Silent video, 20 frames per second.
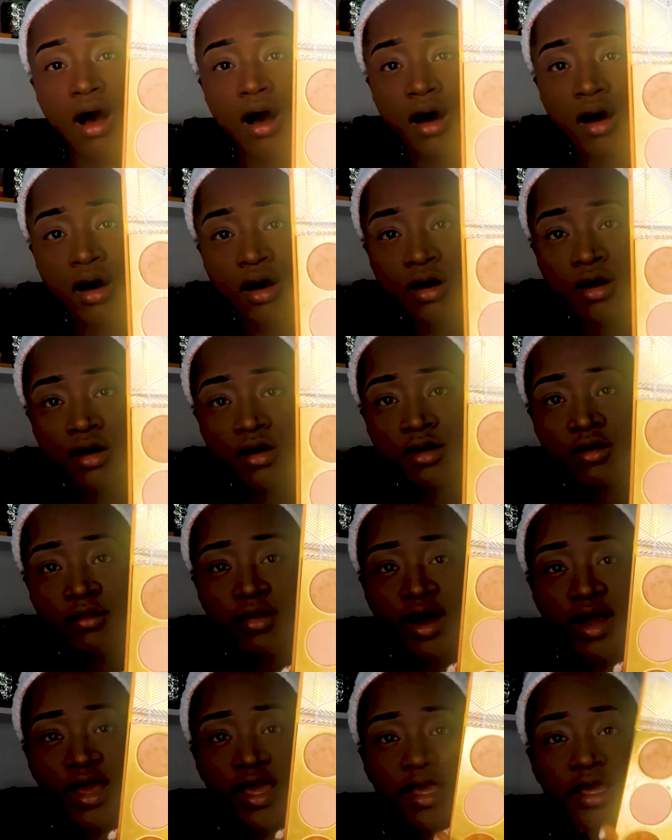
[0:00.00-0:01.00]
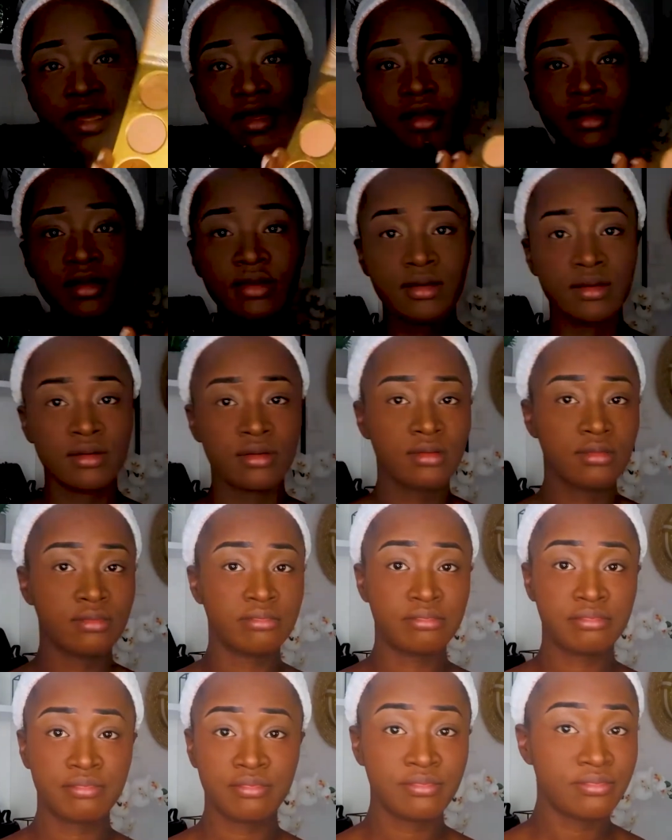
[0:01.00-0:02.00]
All my
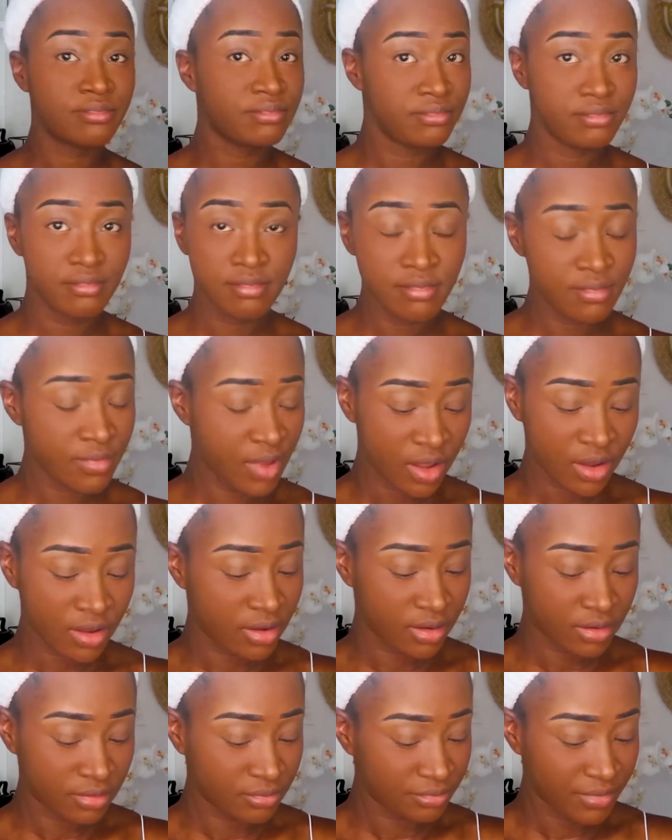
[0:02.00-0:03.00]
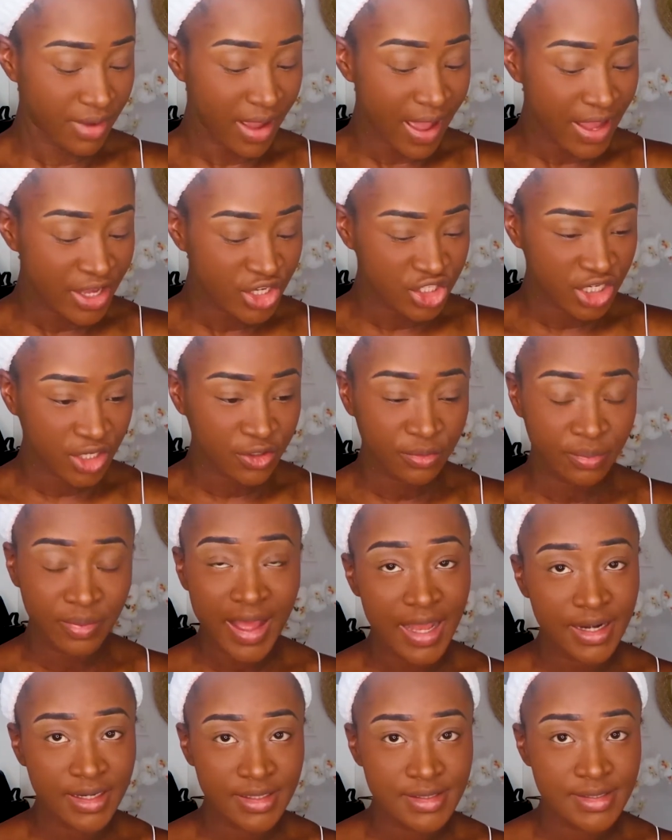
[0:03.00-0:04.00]
eyeshadow
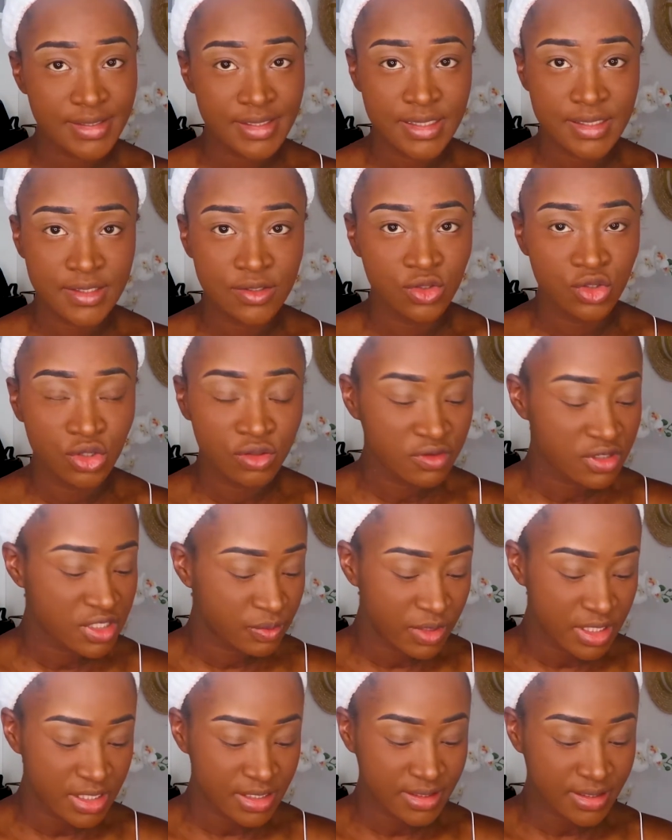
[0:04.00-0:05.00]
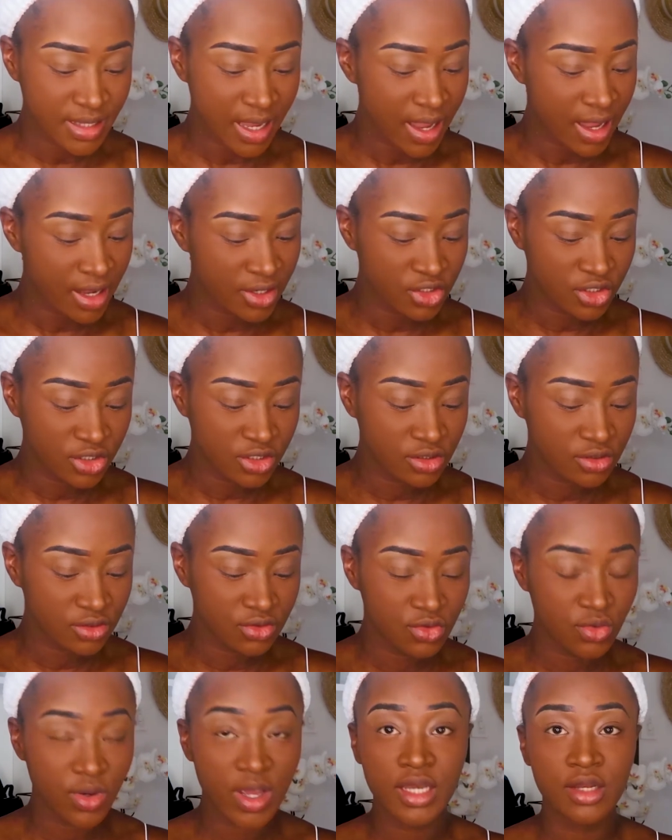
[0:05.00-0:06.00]
palettes is Juvias, please. I actually
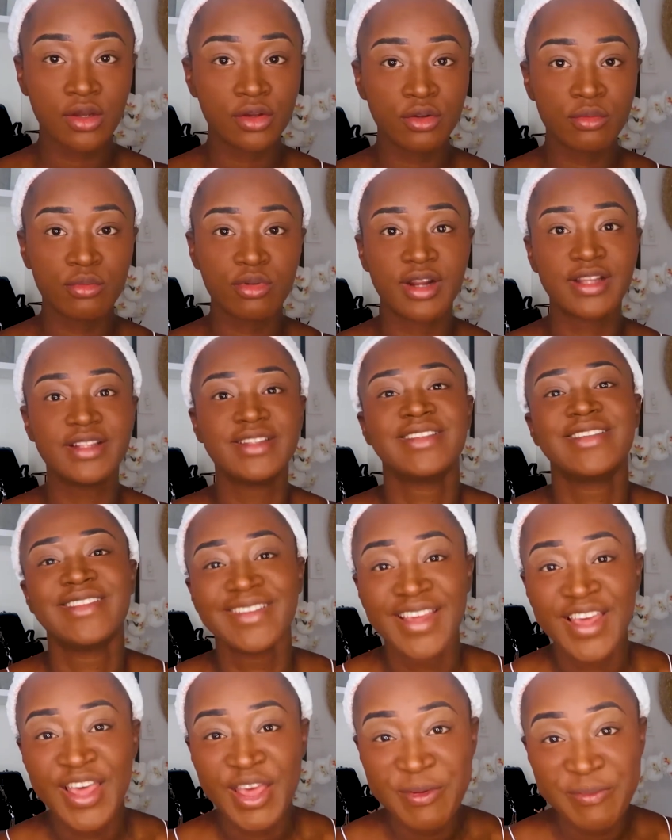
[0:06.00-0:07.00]
don't do any other brands.